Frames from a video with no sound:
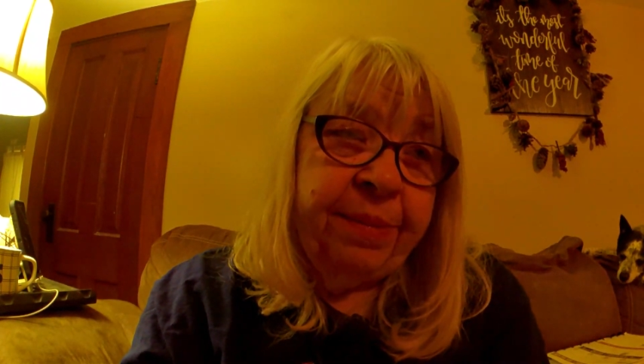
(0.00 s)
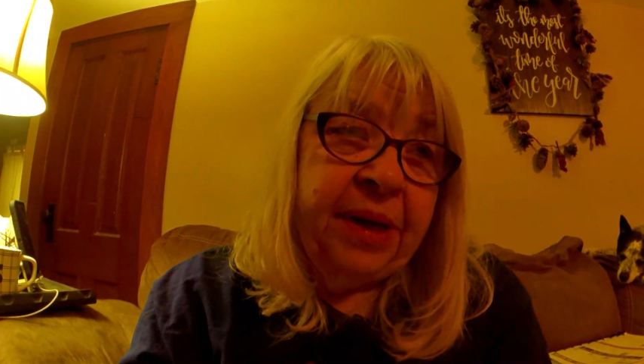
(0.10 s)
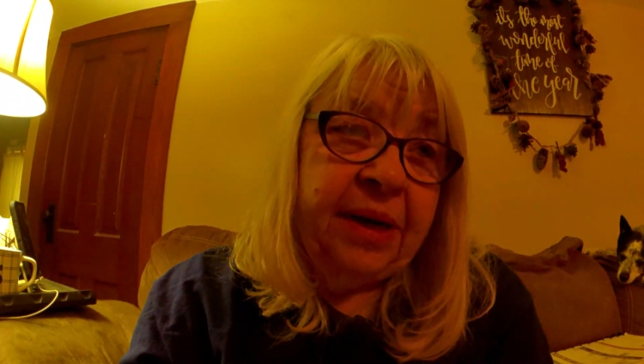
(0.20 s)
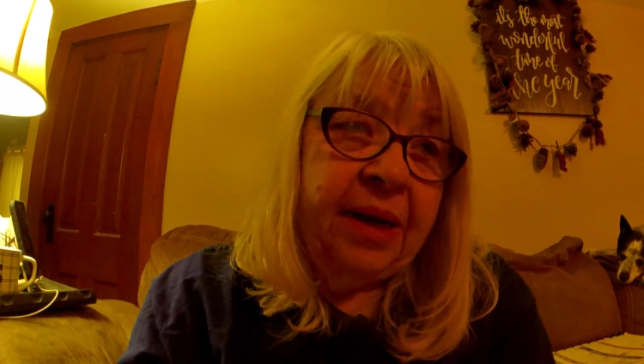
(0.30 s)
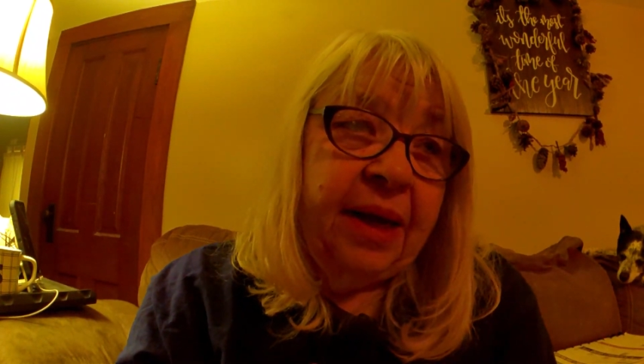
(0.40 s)

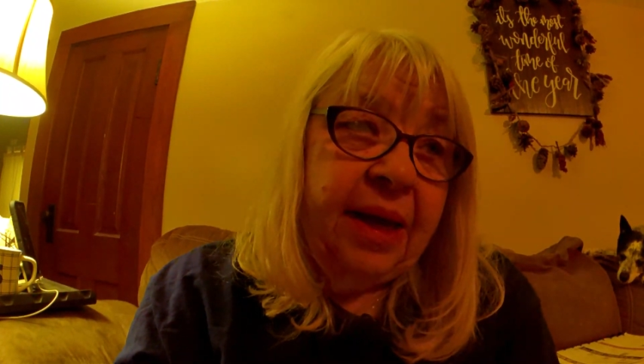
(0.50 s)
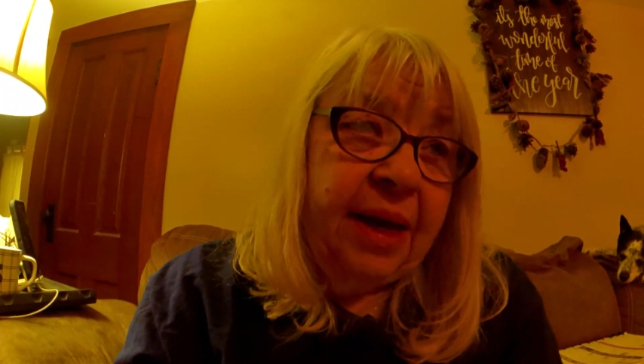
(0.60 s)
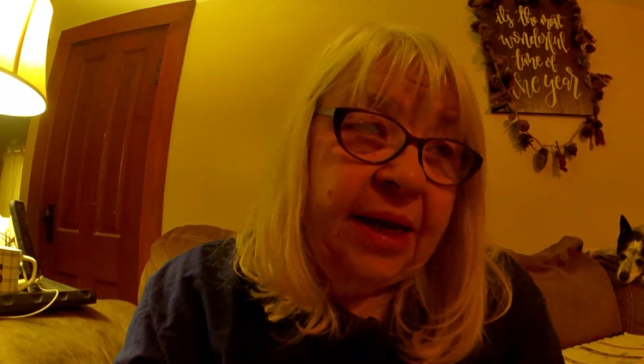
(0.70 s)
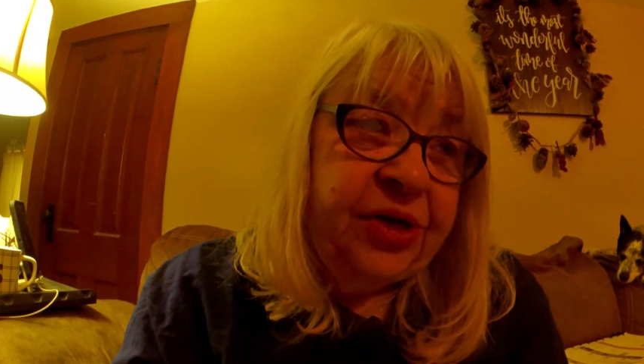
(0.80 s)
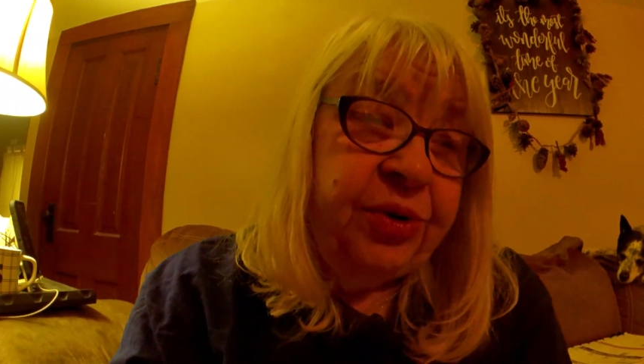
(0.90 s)
But
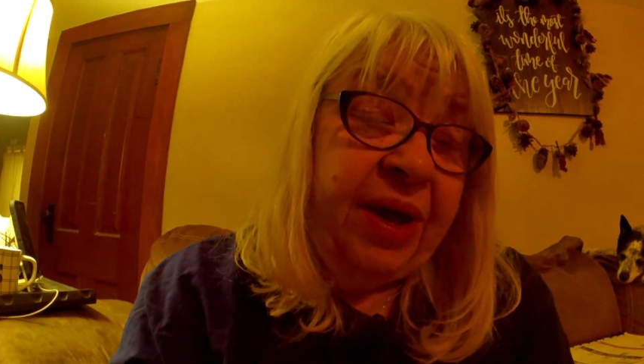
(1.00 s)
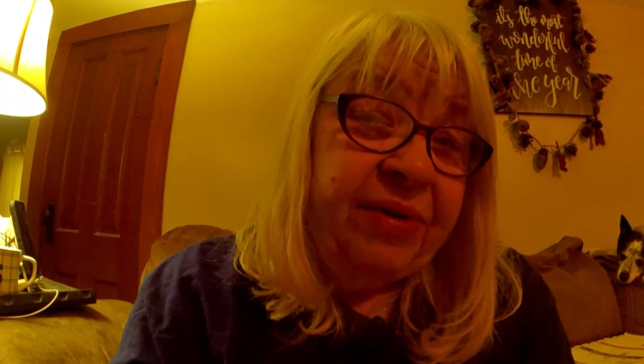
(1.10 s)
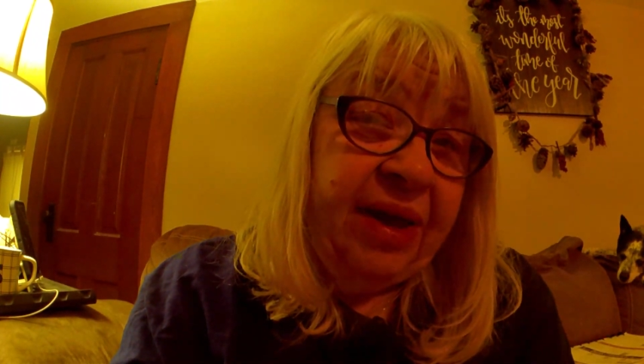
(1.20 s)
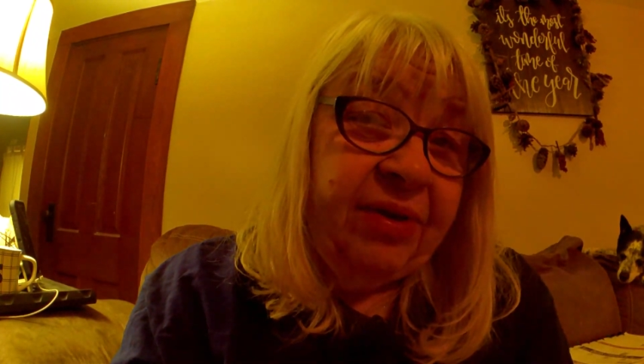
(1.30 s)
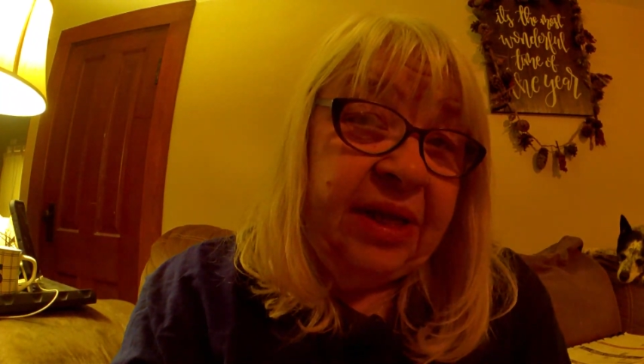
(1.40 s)
I do have
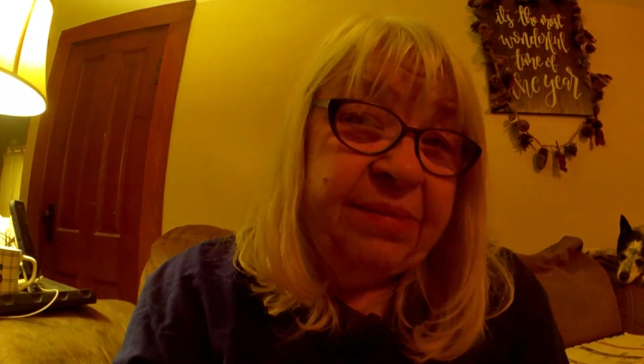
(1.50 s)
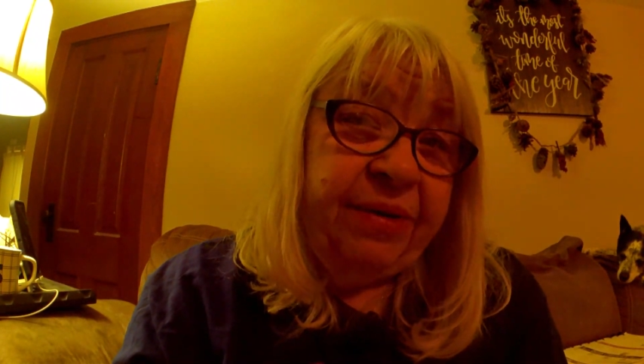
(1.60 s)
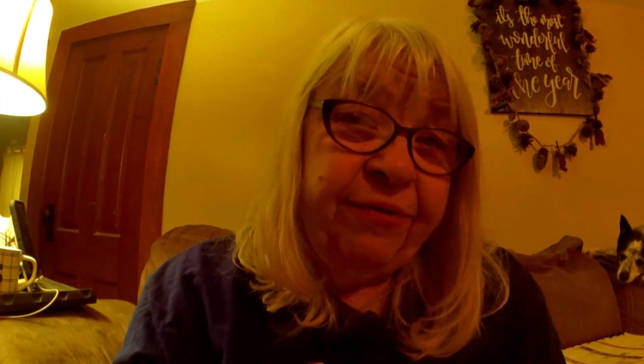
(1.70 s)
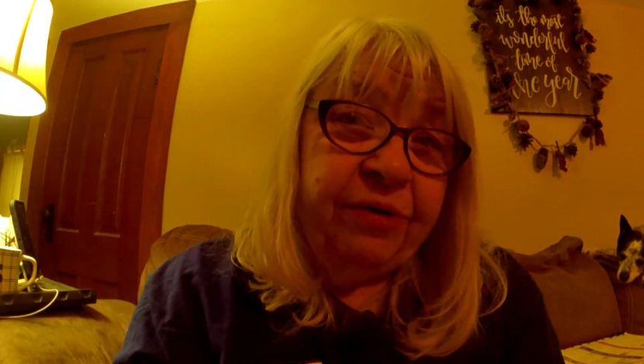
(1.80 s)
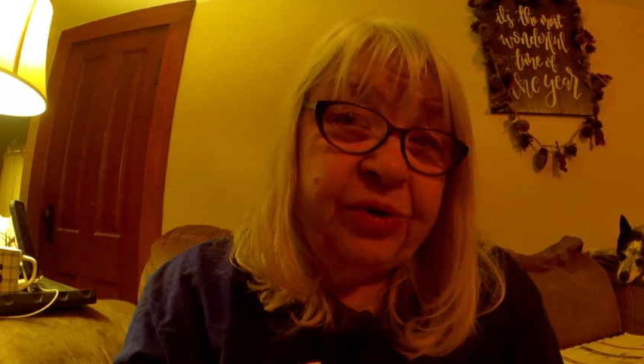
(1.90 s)
to have at least my
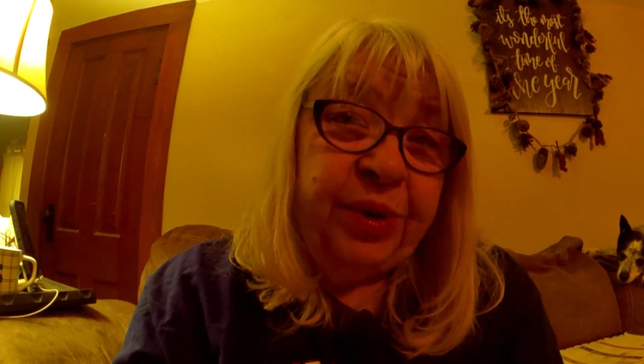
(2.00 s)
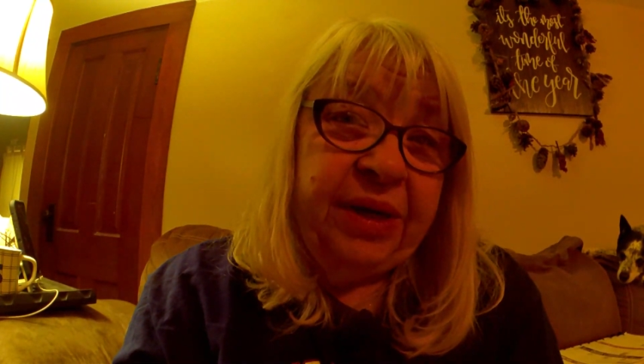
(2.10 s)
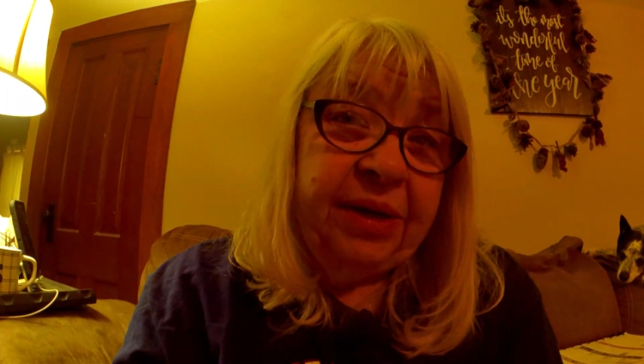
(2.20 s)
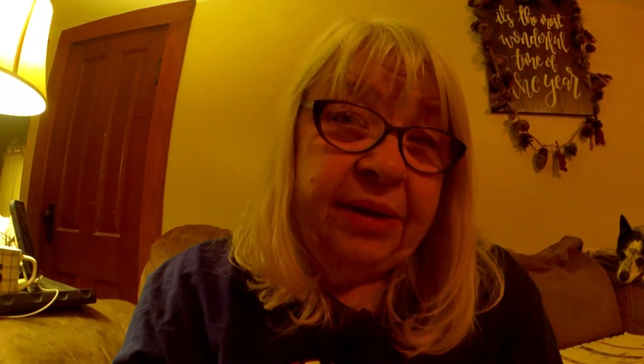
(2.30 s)
first week